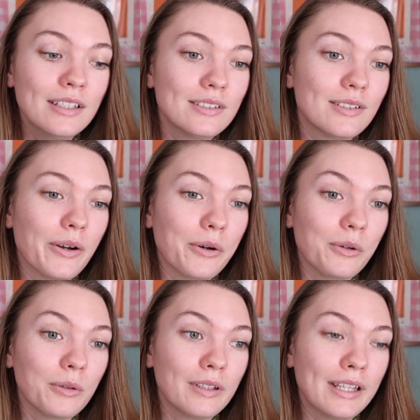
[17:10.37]

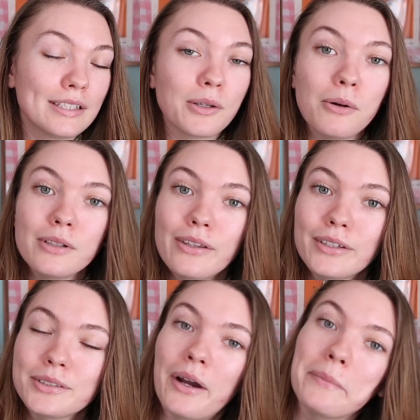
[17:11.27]
So that's a whole
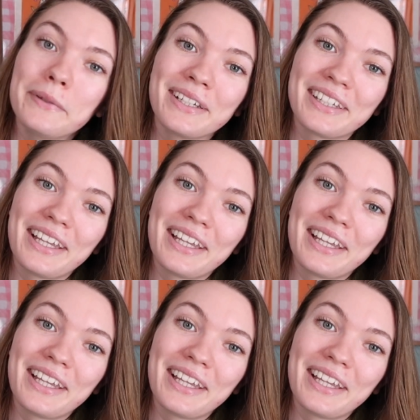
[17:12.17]
other topic,